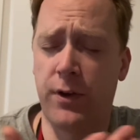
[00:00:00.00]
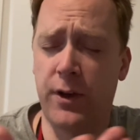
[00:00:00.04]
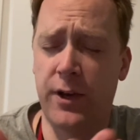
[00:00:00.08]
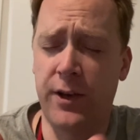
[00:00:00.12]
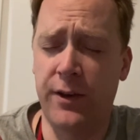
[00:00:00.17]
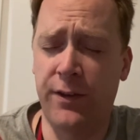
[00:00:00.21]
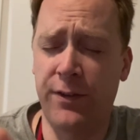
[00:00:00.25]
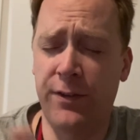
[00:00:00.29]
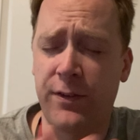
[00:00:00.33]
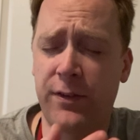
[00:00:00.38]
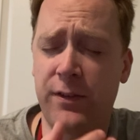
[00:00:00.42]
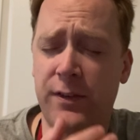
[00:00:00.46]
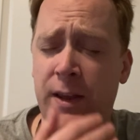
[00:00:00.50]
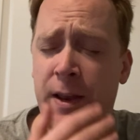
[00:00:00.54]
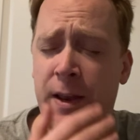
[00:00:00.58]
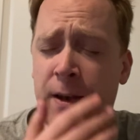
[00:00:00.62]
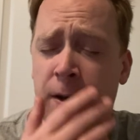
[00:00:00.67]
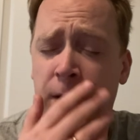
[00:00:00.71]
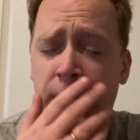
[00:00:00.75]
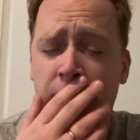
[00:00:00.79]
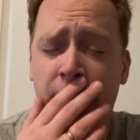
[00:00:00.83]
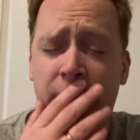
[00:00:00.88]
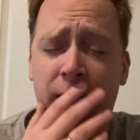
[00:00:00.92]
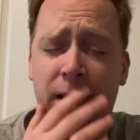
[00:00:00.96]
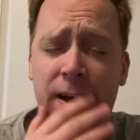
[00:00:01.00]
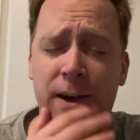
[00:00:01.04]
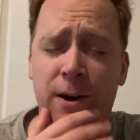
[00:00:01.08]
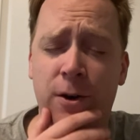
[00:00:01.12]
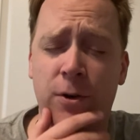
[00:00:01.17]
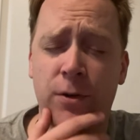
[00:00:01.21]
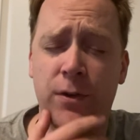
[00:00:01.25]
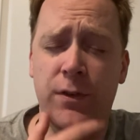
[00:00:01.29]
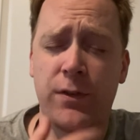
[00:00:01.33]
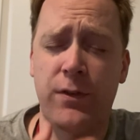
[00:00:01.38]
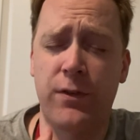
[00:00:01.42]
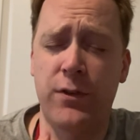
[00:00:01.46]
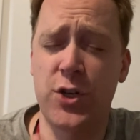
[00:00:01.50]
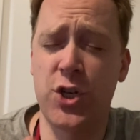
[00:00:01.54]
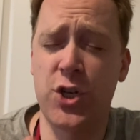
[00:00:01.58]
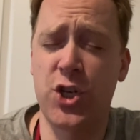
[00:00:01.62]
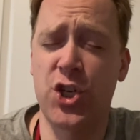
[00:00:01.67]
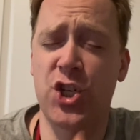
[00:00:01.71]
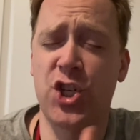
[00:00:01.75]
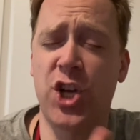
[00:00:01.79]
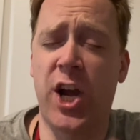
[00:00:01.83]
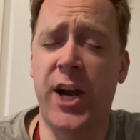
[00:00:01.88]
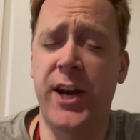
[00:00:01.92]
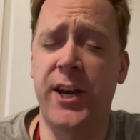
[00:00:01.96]
extending out,
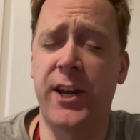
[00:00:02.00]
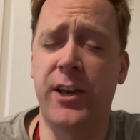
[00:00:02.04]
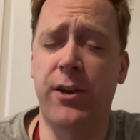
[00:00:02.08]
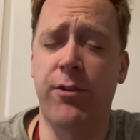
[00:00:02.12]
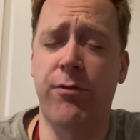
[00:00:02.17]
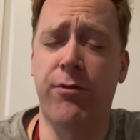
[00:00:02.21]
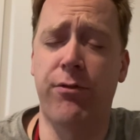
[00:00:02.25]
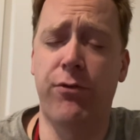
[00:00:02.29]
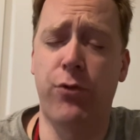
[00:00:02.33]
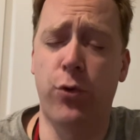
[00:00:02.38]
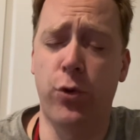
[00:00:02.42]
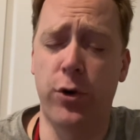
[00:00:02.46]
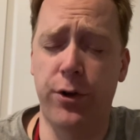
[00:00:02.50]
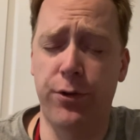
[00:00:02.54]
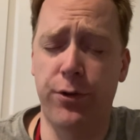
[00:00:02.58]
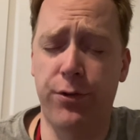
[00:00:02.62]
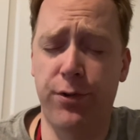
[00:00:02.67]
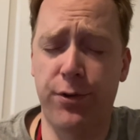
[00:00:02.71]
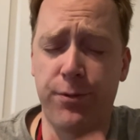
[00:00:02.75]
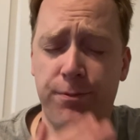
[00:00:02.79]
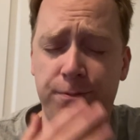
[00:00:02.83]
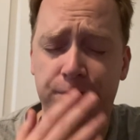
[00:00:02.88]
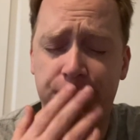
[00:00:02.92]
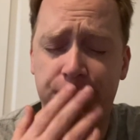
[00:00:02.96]
shining forth,